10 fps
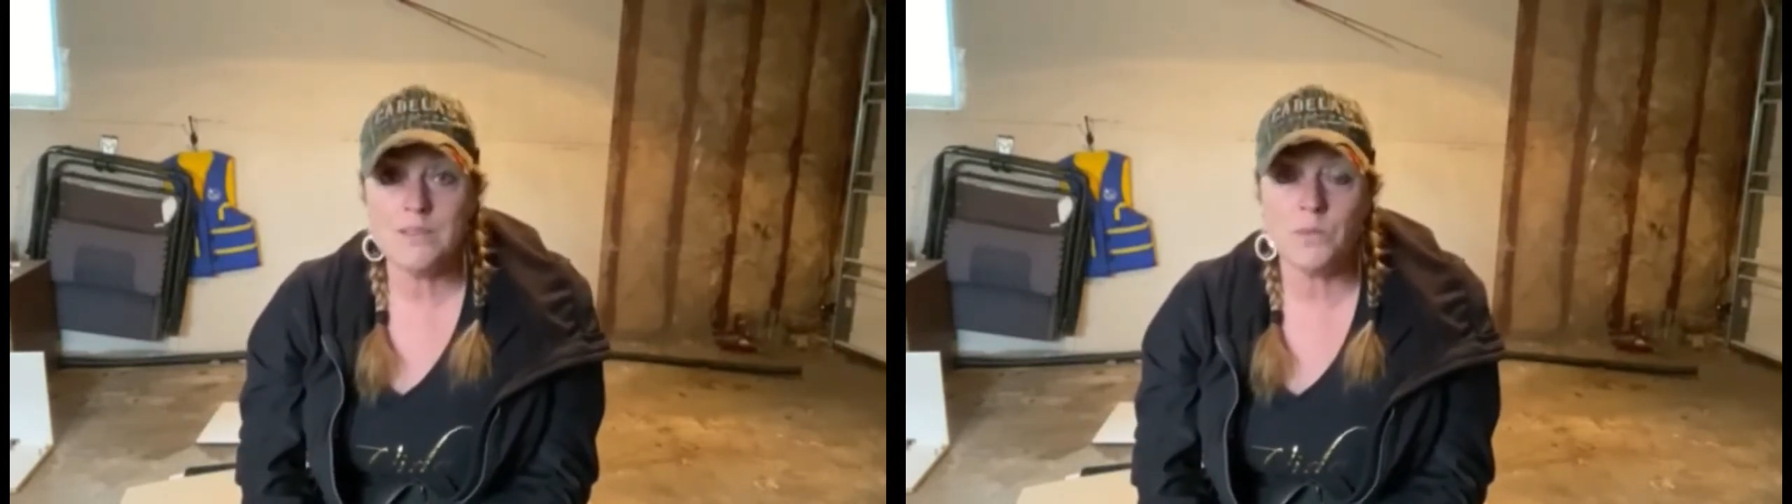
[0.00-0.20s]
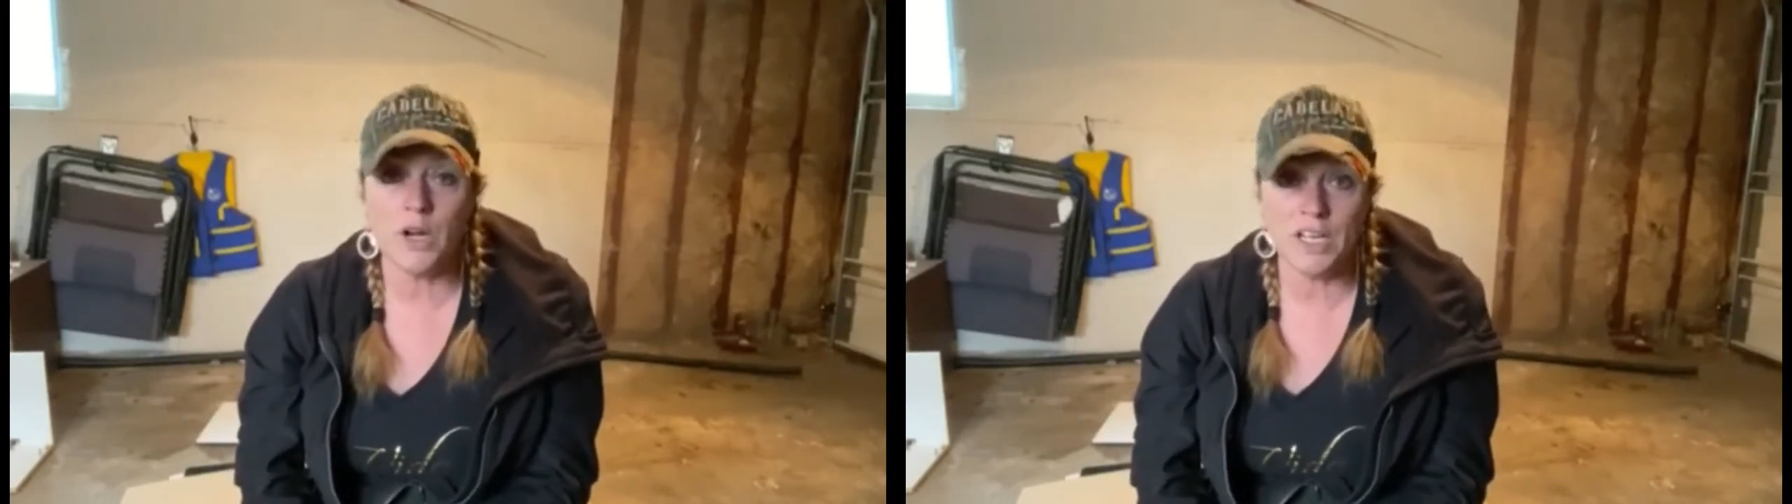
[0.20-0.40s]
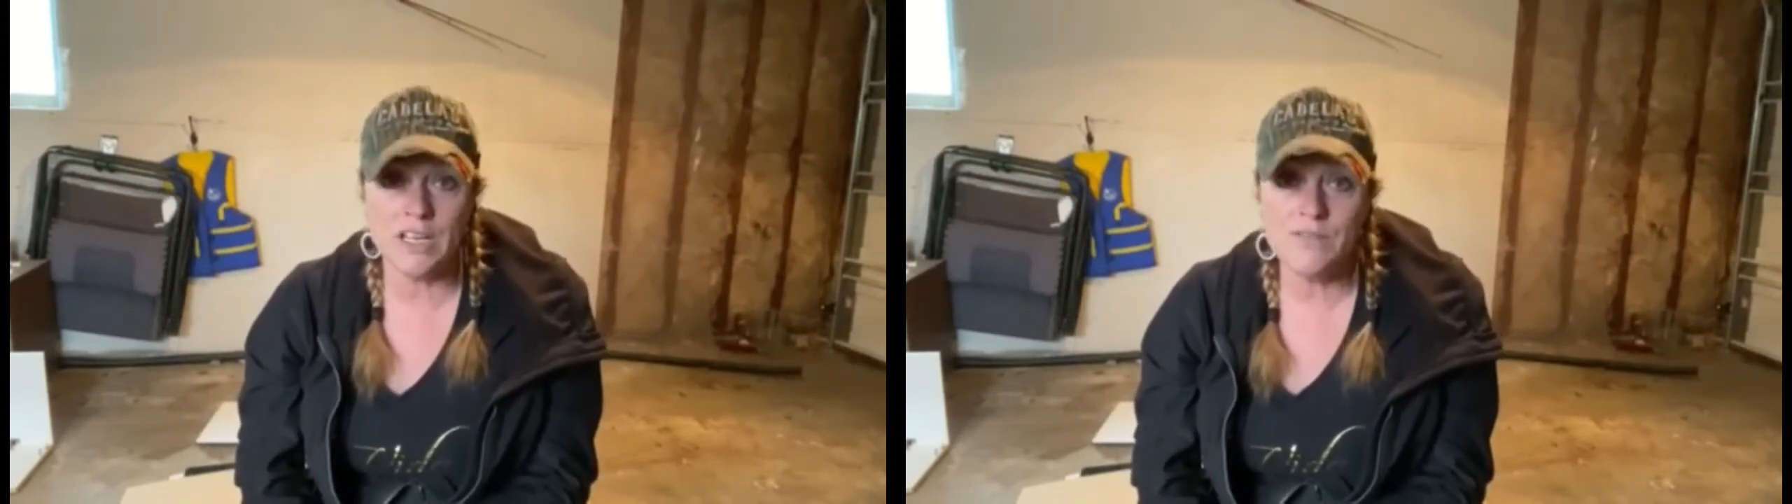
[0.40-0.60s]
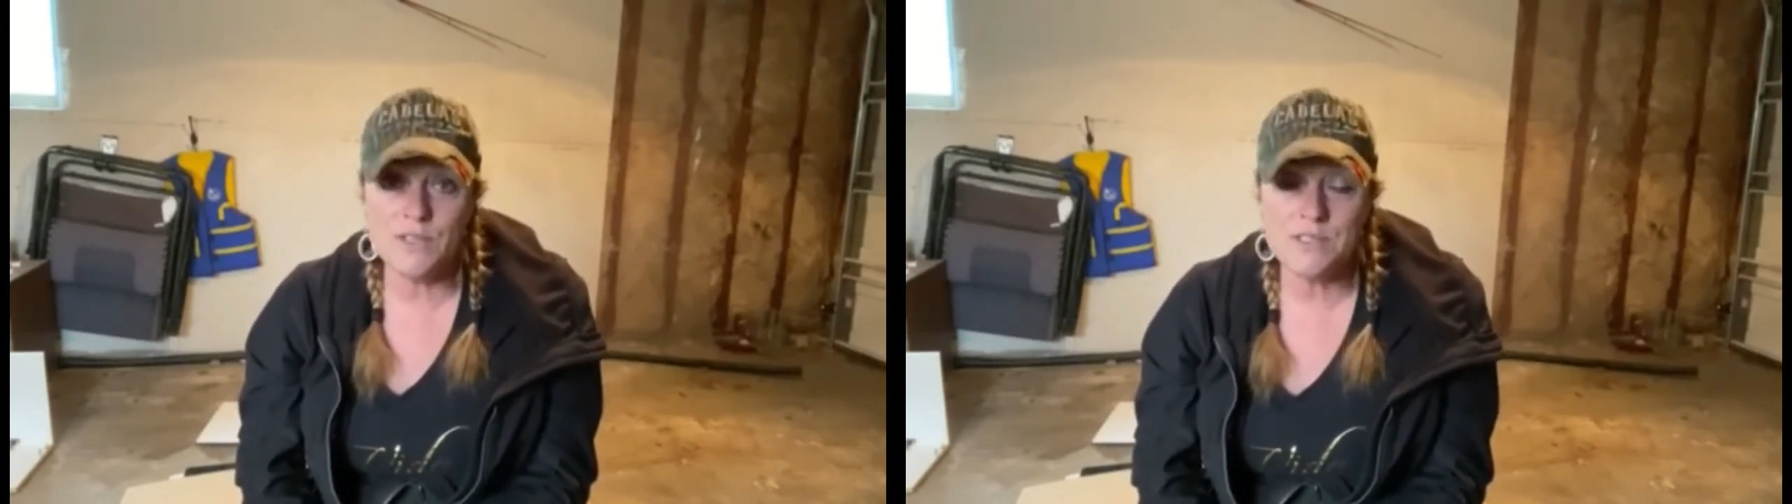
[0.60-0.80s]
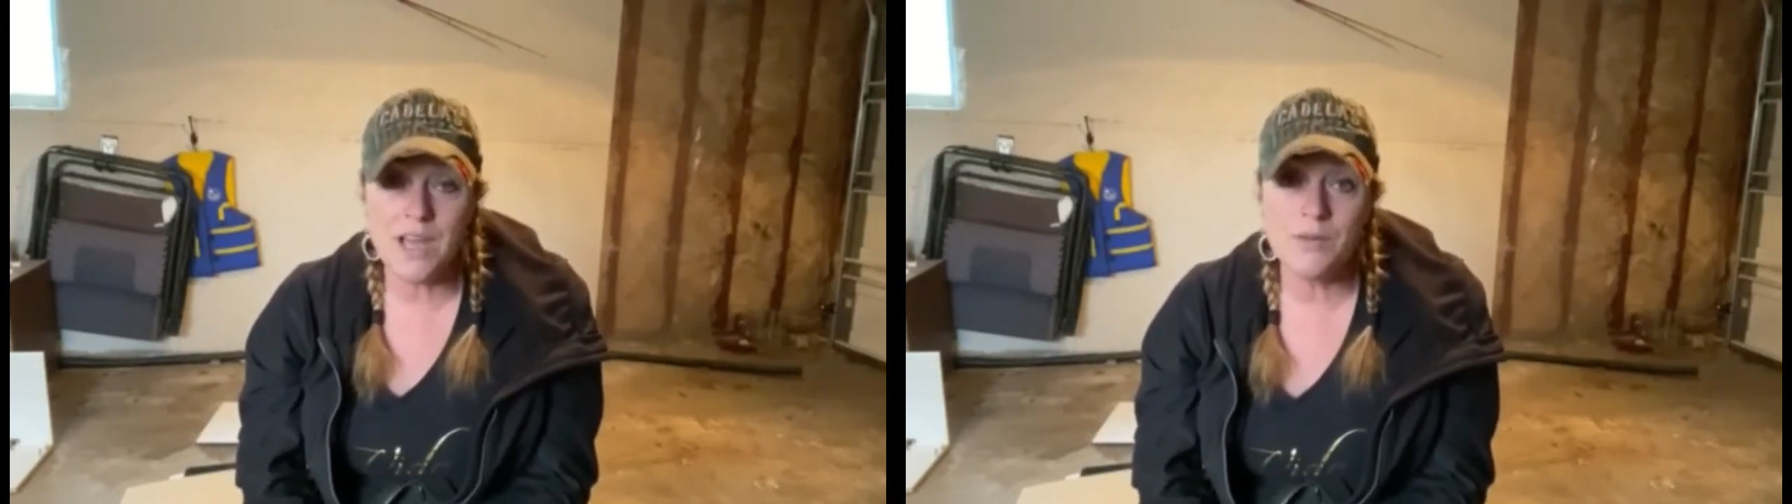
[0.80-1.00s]
working
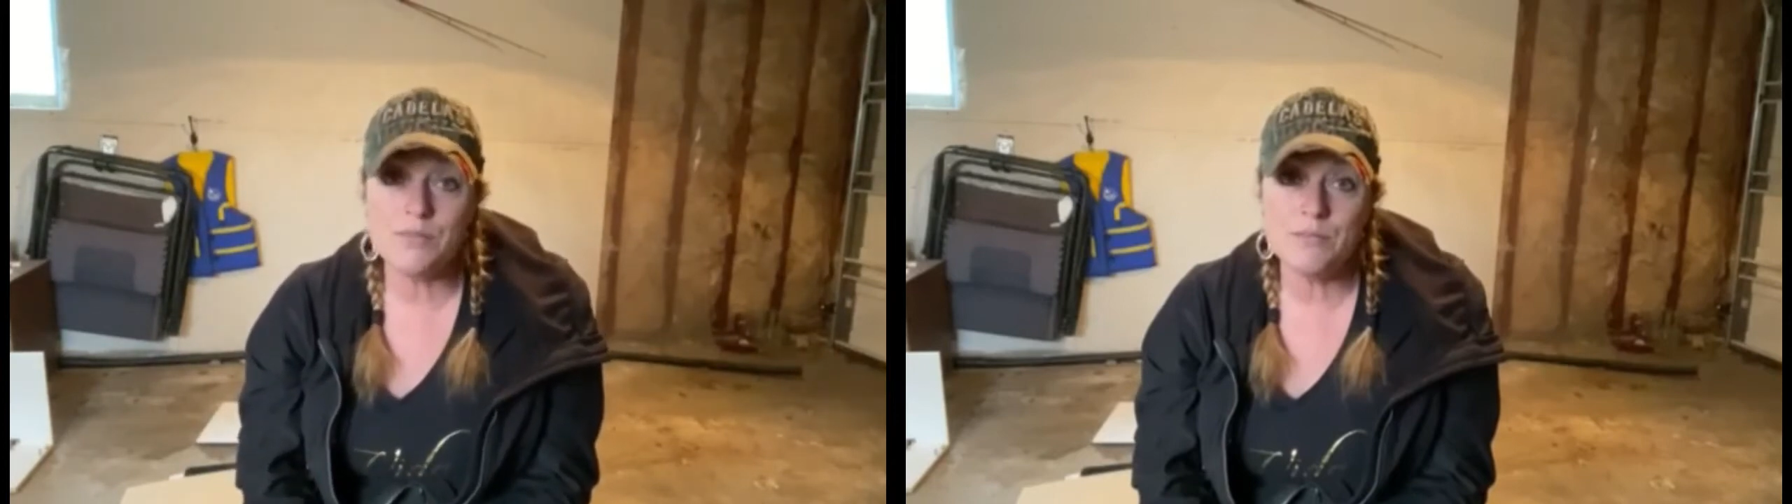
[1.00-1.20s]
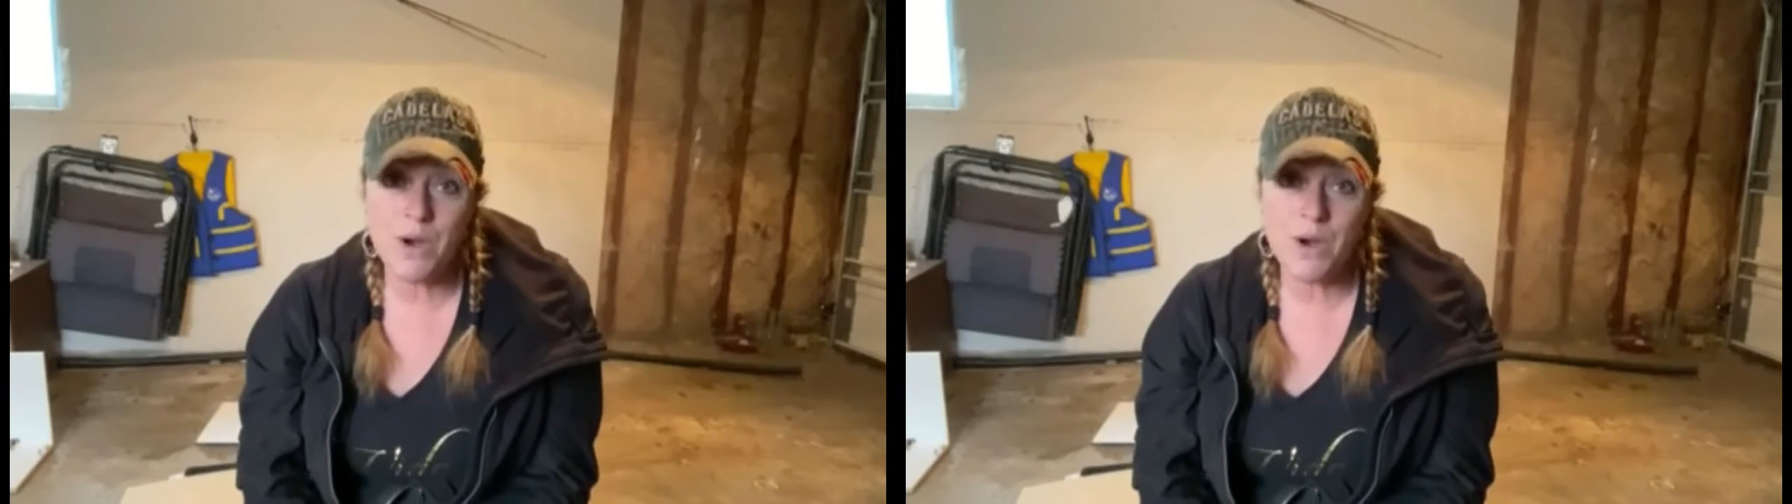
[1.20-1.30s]
full-time from